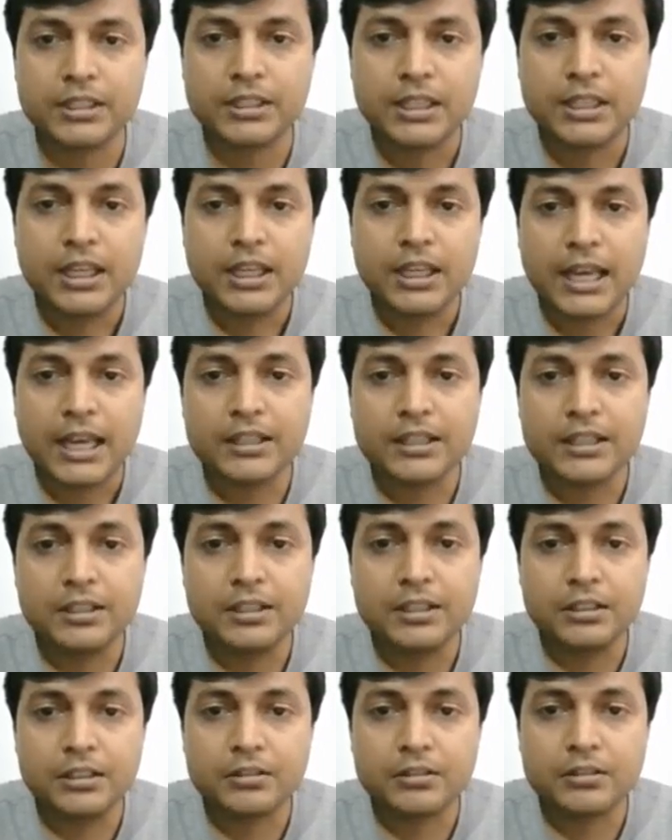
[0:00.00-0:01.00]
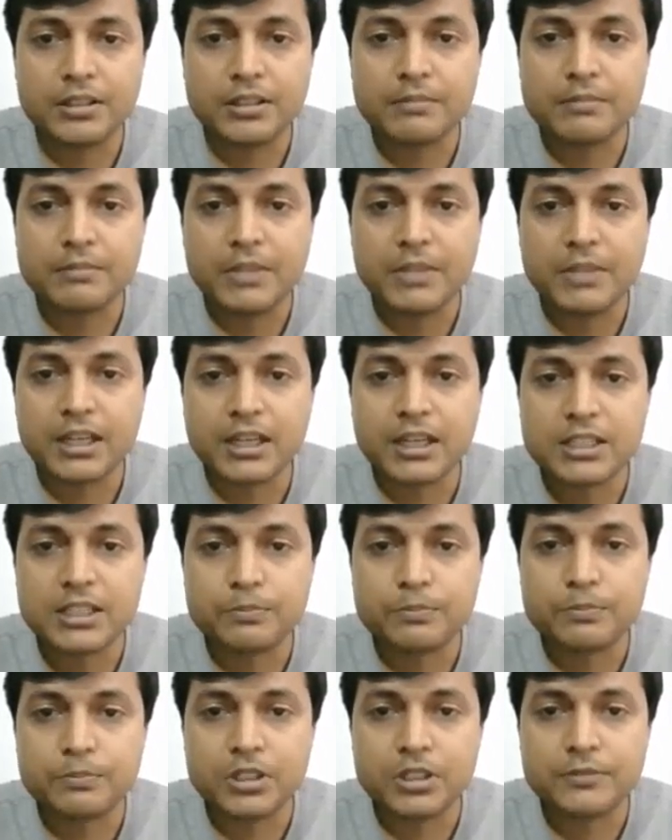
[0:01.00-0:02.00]
right? And here this
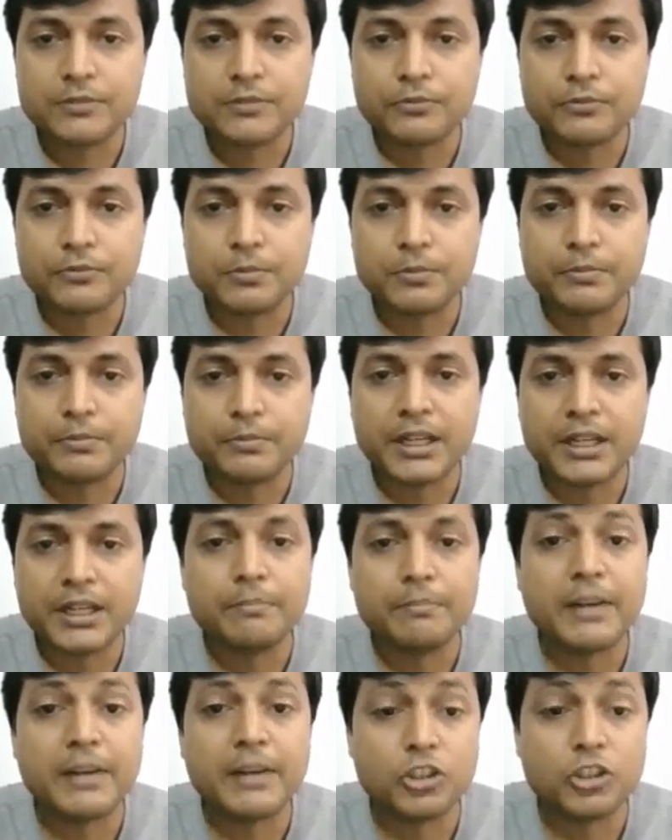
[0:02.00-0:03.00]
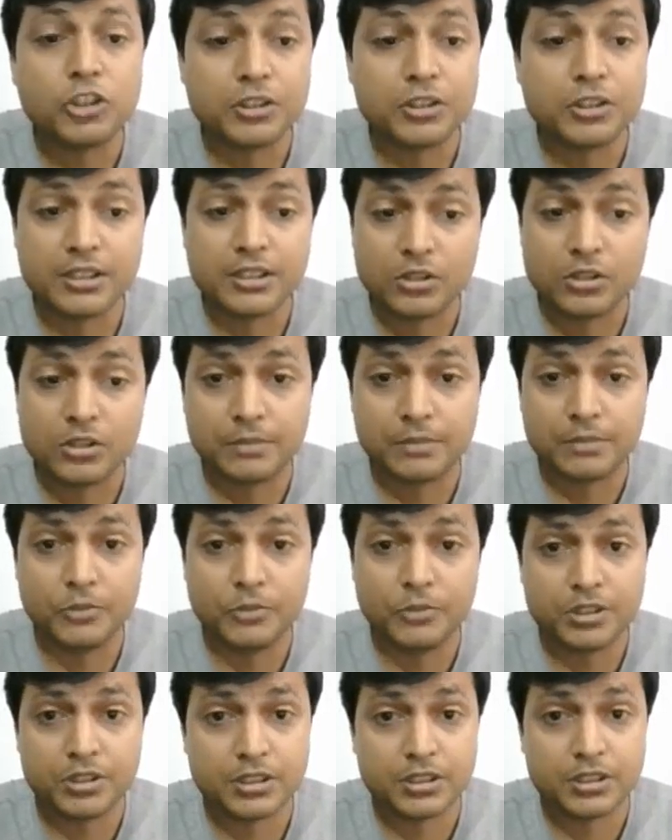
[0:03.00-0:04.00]
megaspore is formed by mitosis,
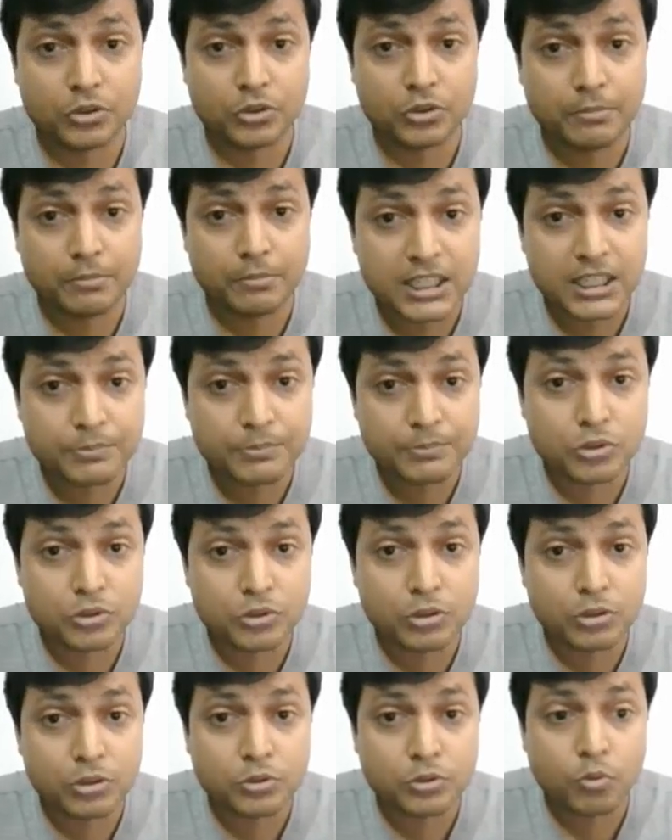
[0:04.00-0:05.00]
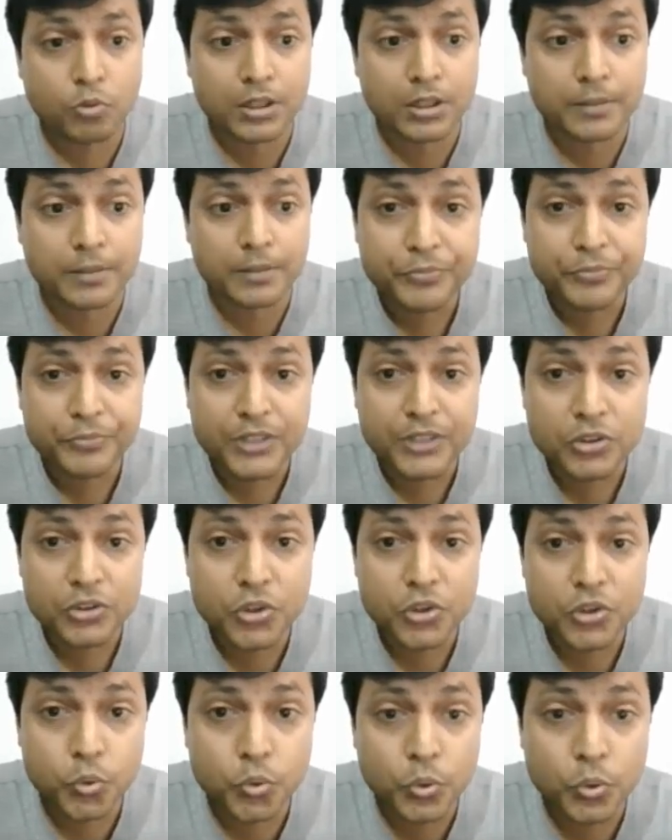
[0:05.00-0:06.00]
not meiosis. So, the megaspore is also what?
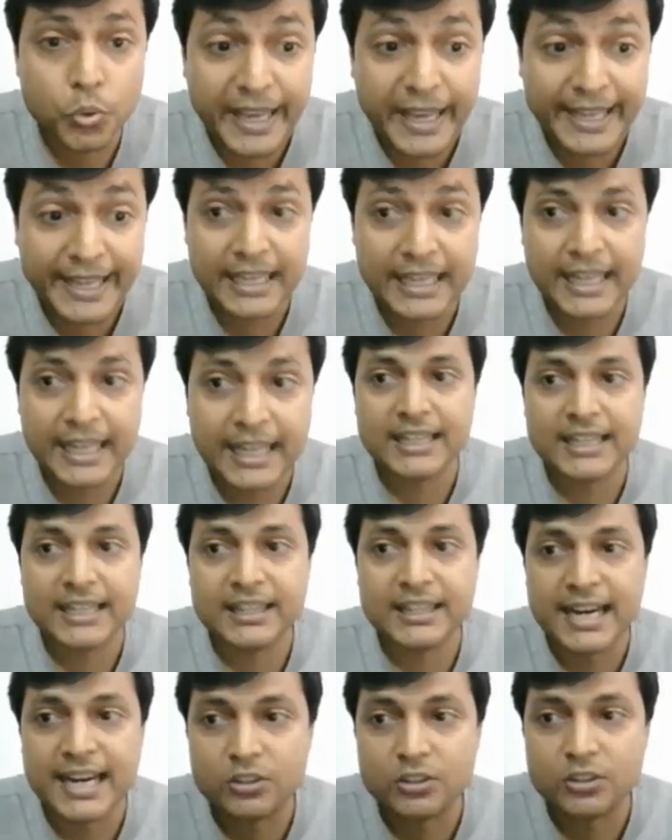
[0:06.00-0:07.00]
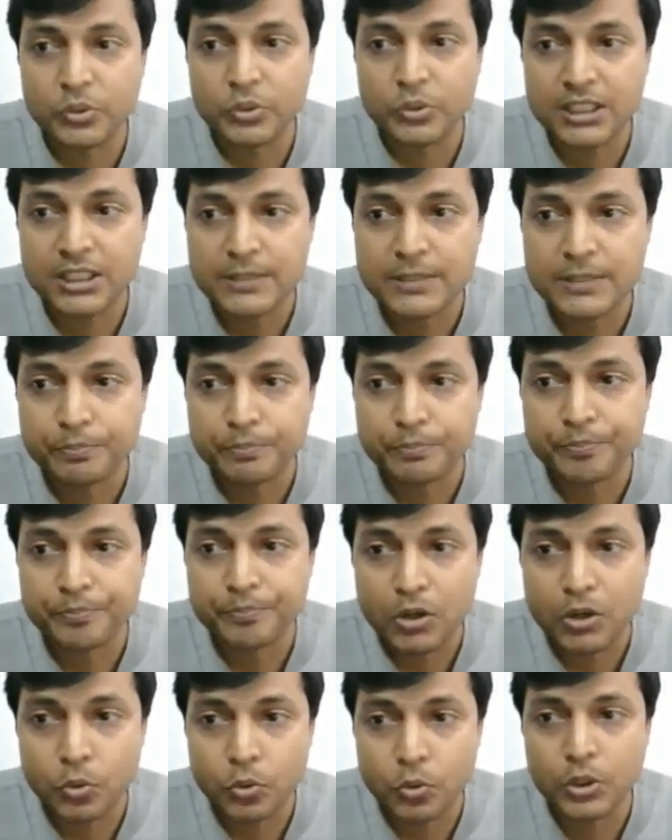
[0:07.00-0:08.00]
2N, and that's why
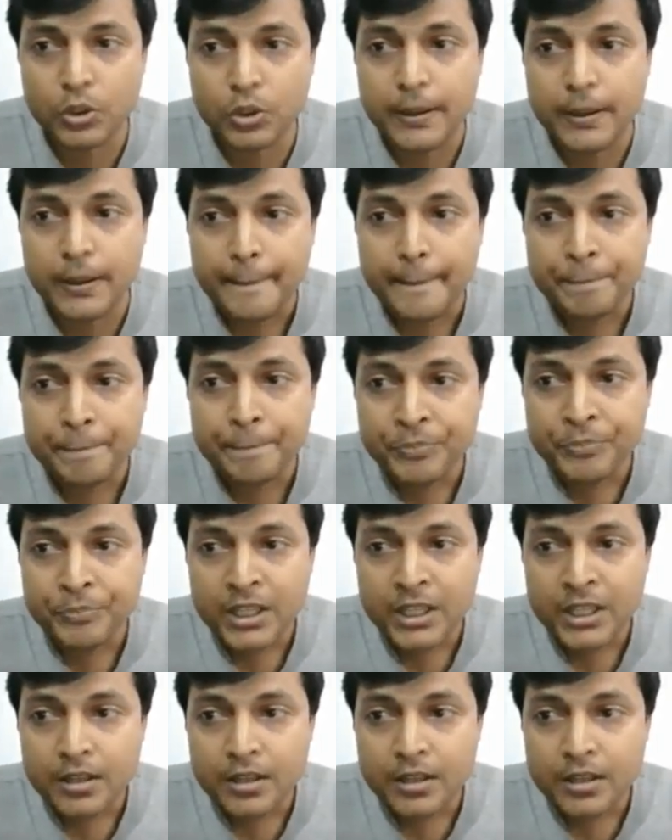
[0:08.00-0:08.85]
this whole